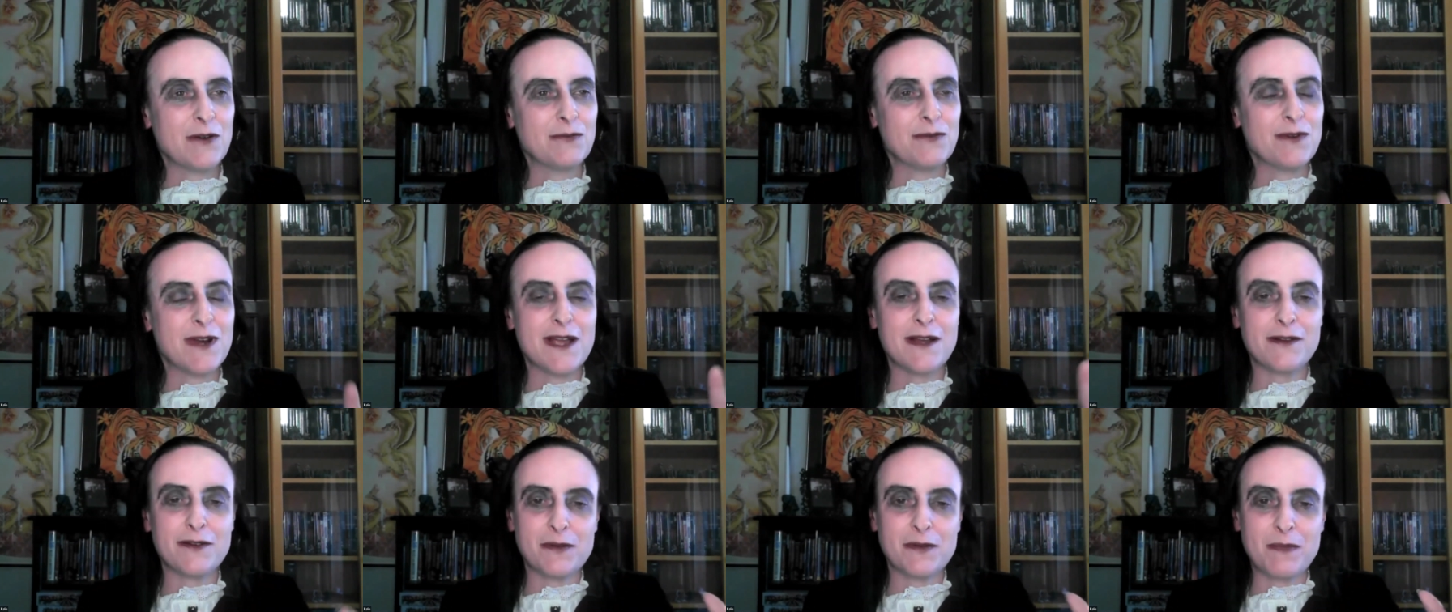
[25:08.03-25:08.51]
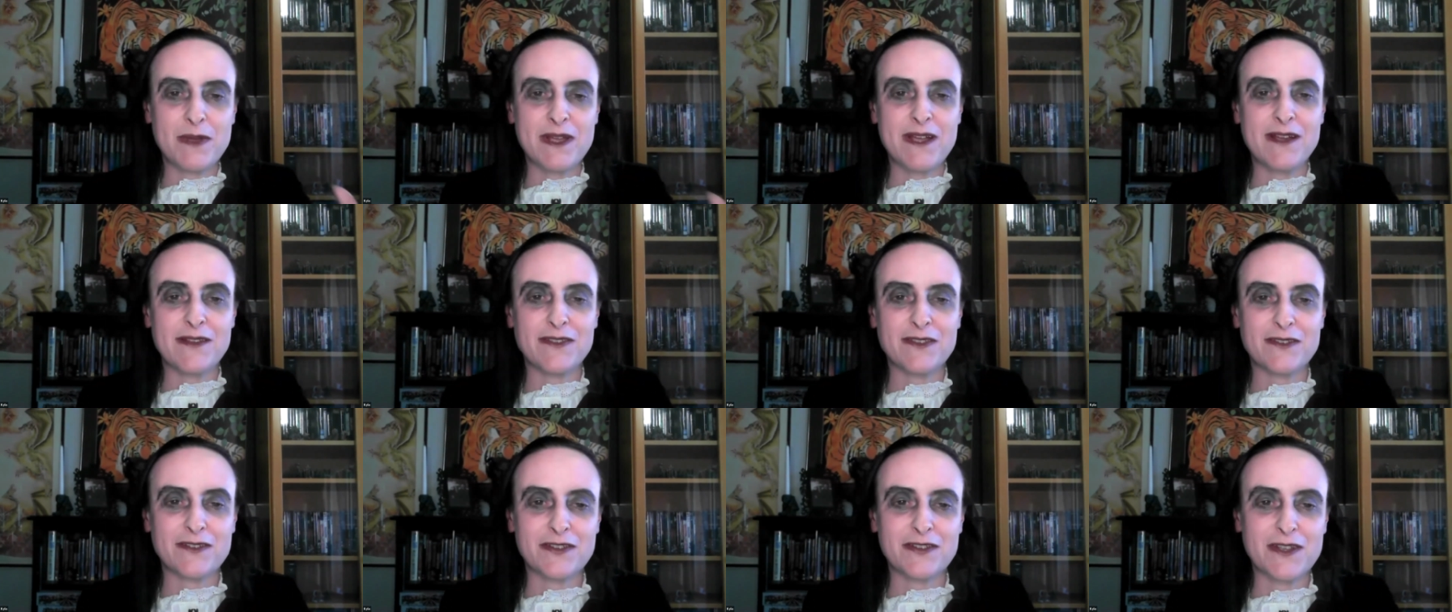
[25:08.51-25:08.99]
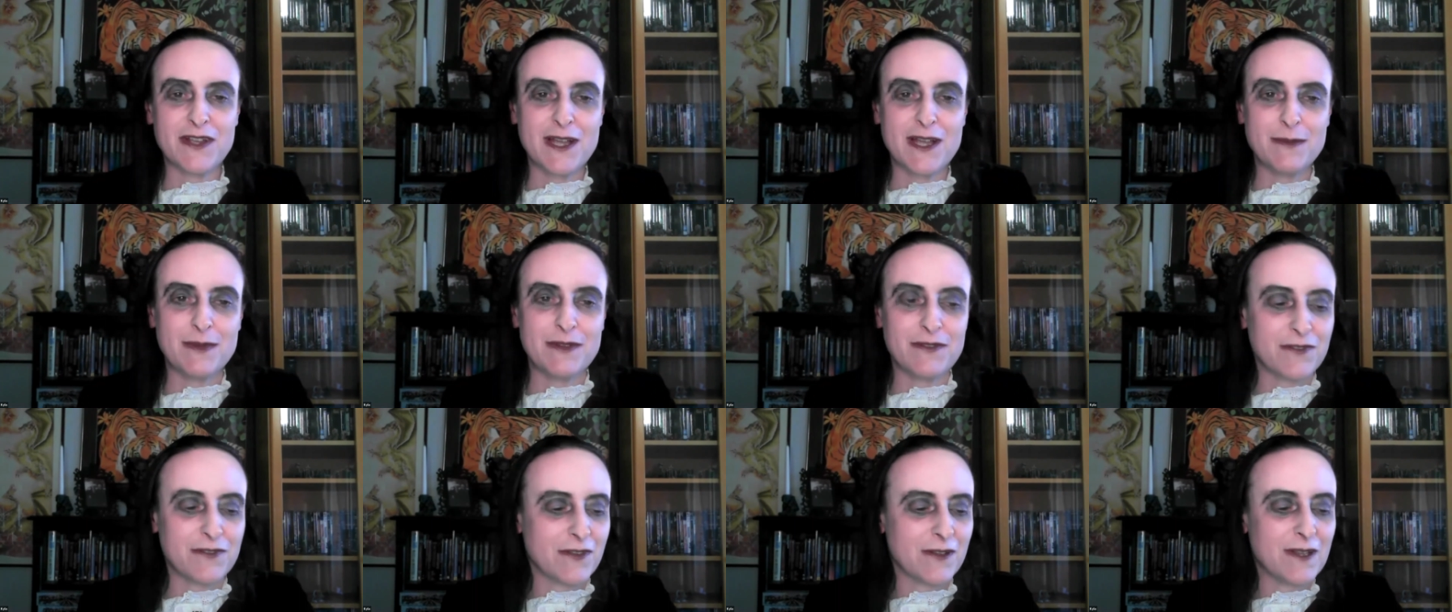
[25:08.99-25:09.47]
round about the
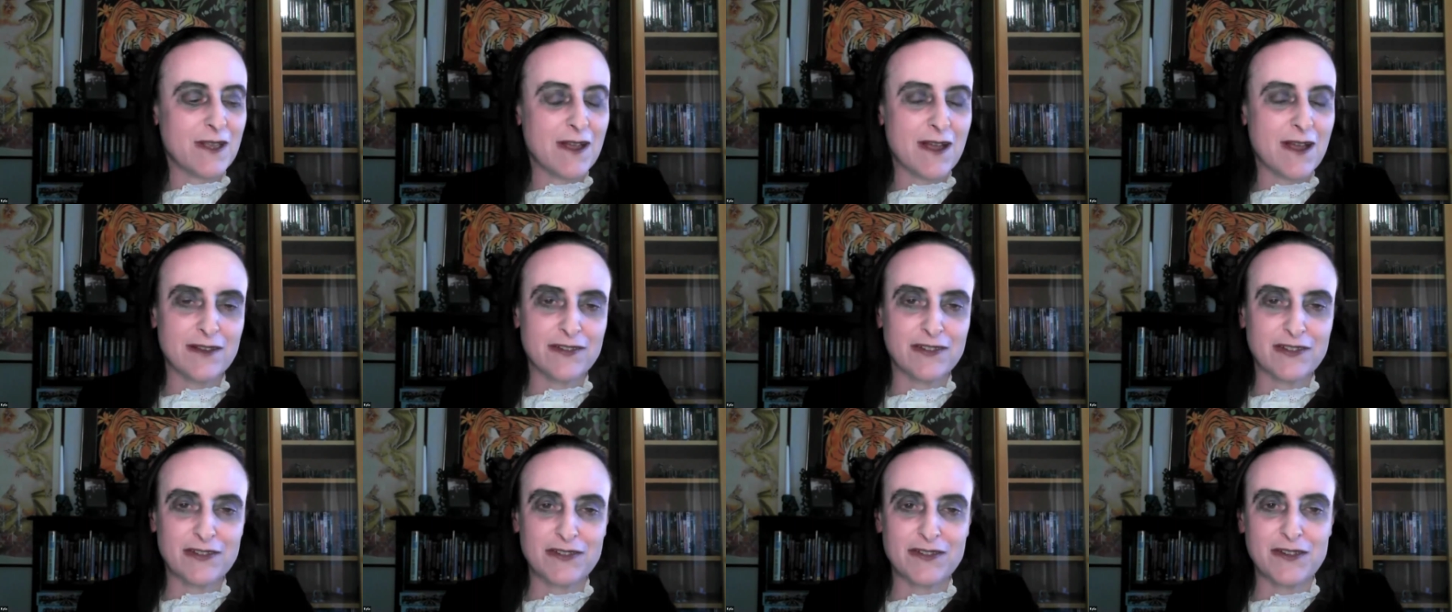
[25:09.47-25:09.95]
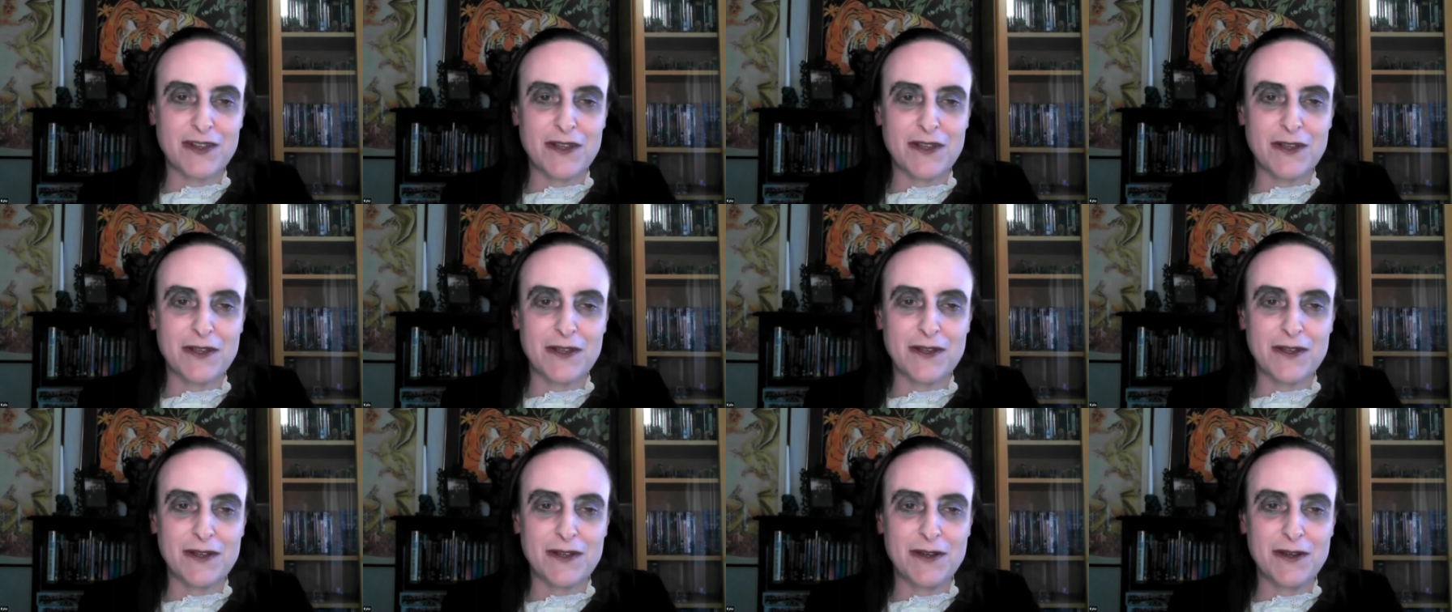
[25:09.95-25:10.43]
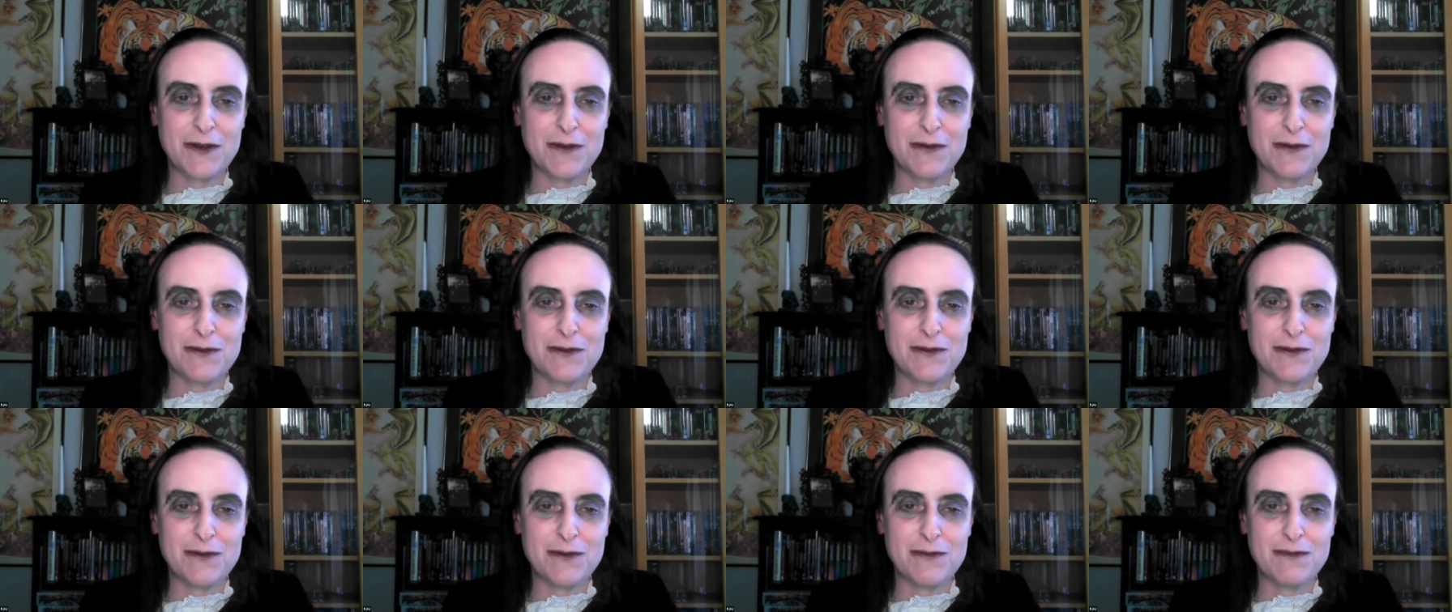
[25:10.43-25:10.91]
time of the last
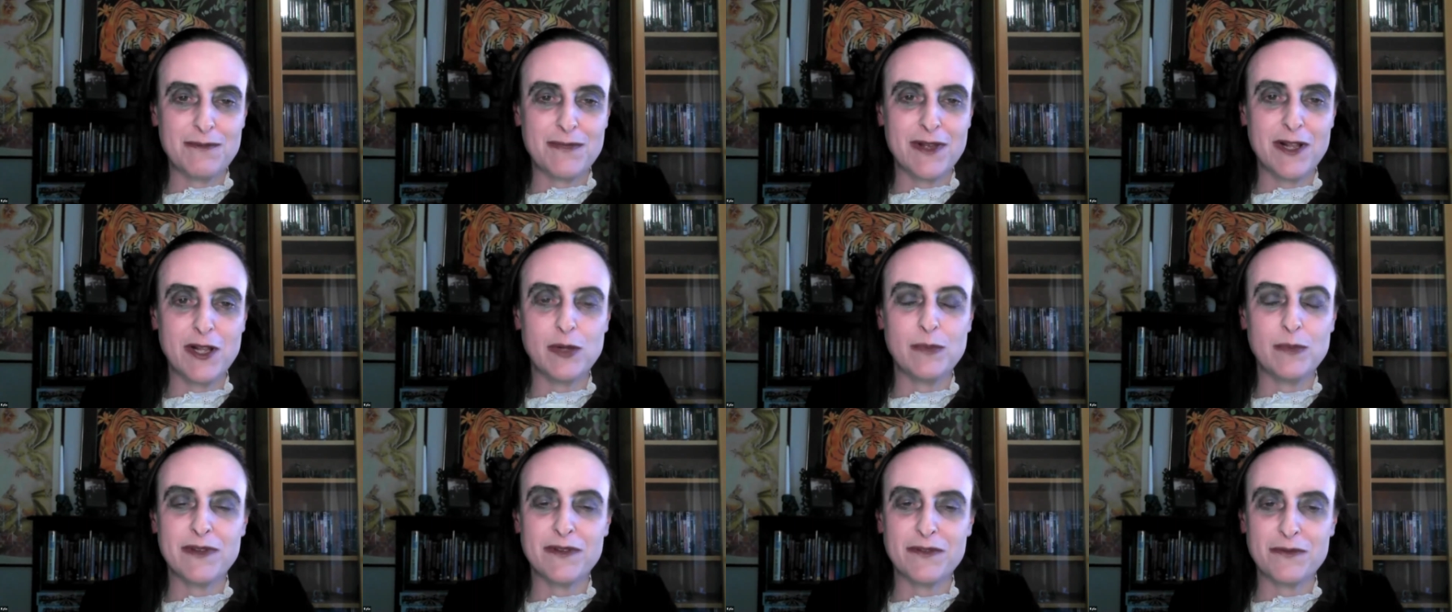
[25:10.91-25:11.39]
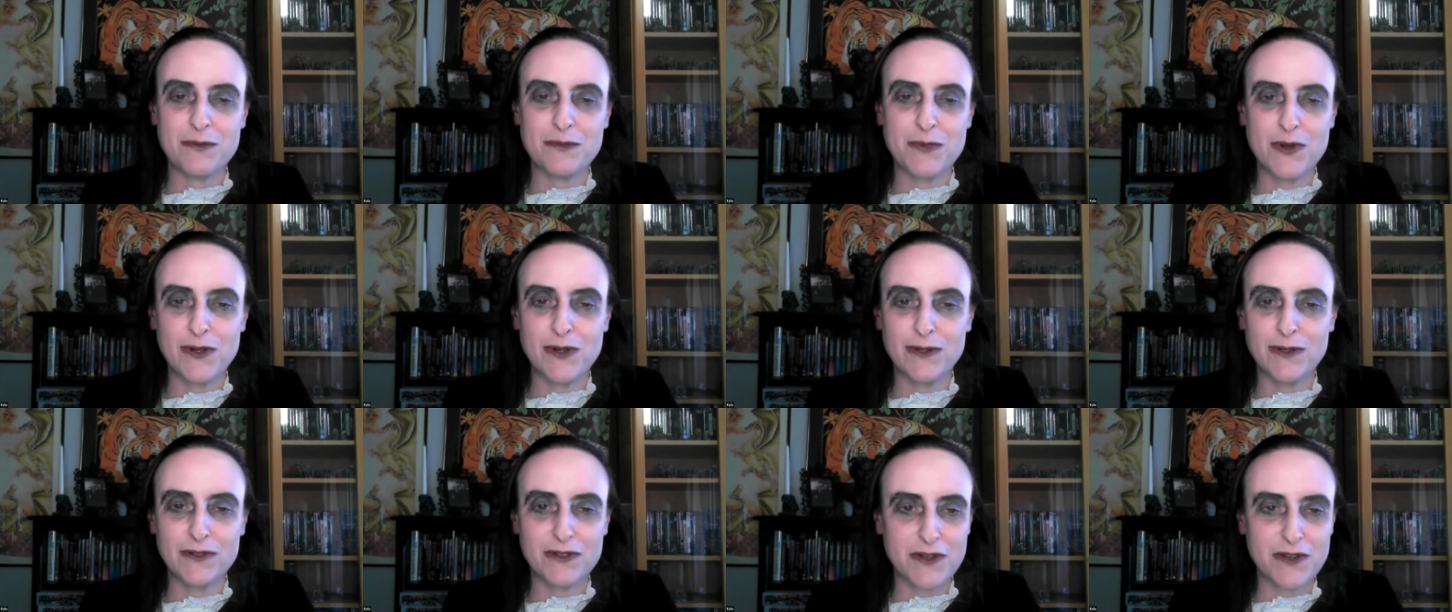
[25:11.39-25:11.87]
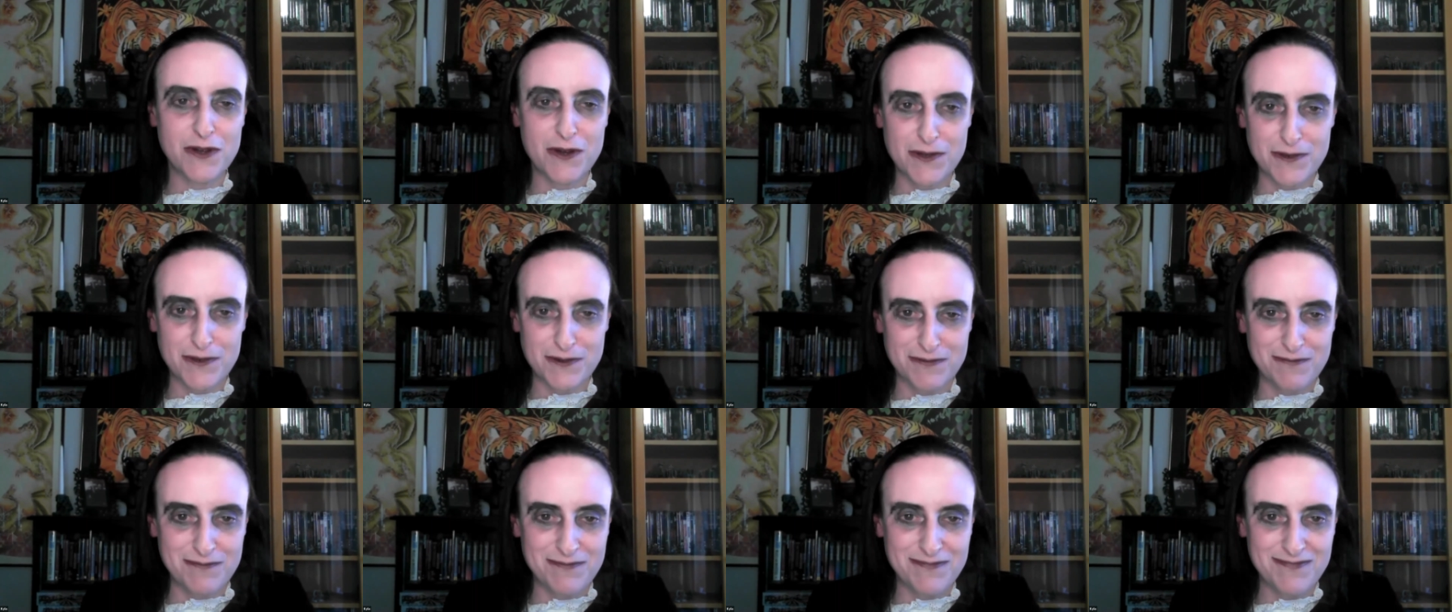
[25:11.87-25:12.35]
Melbourne
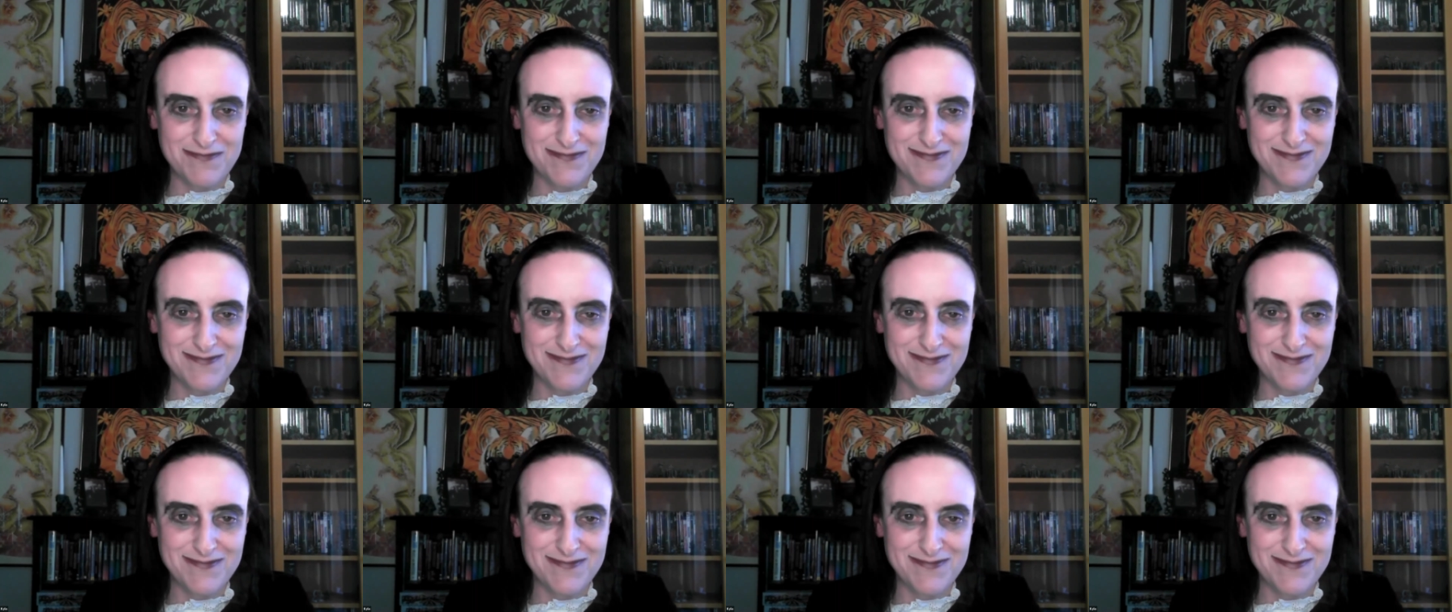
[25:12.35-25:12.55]
Worldcon.